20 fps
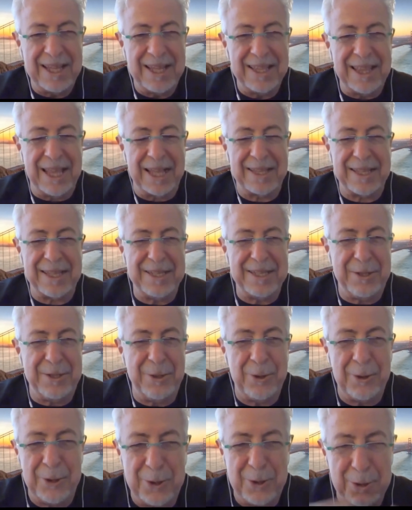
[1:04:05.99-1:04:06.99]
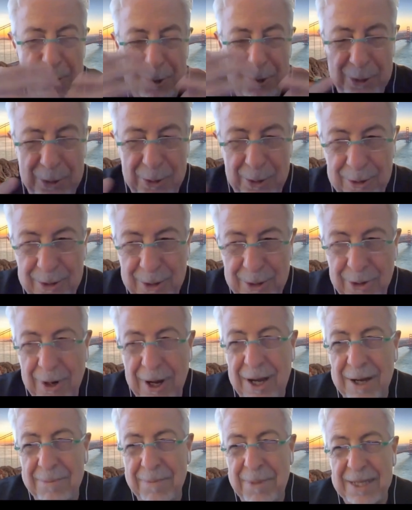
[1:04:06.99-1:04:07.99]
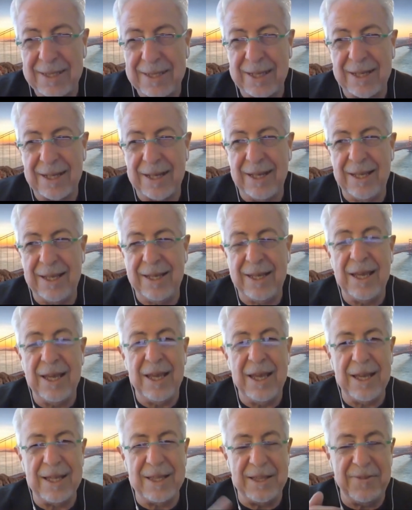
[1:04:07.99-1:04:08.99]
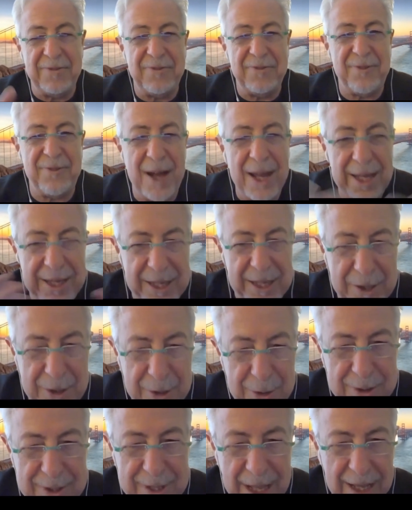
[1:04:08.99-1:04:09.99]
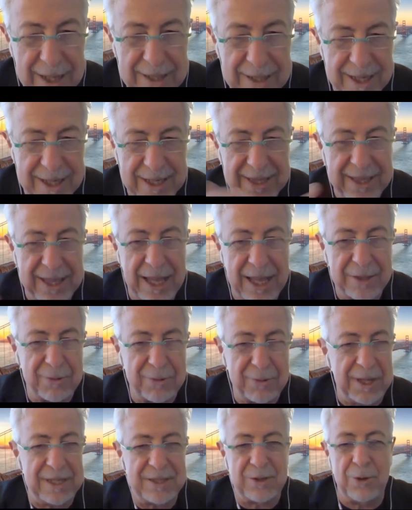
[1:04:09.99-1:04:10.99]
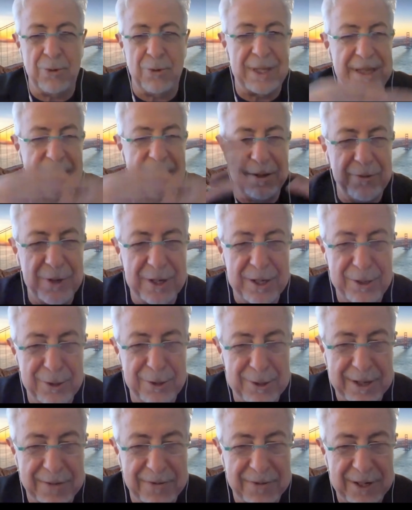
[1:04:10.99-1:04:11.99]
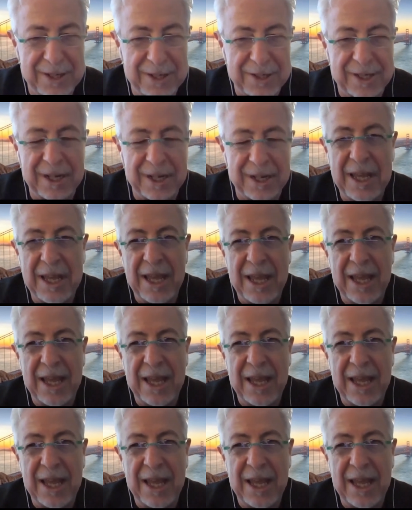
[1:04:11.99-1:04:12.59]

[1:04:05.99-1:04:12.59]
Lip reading: That is, you are basically defining your task in that way. So whatever your definition,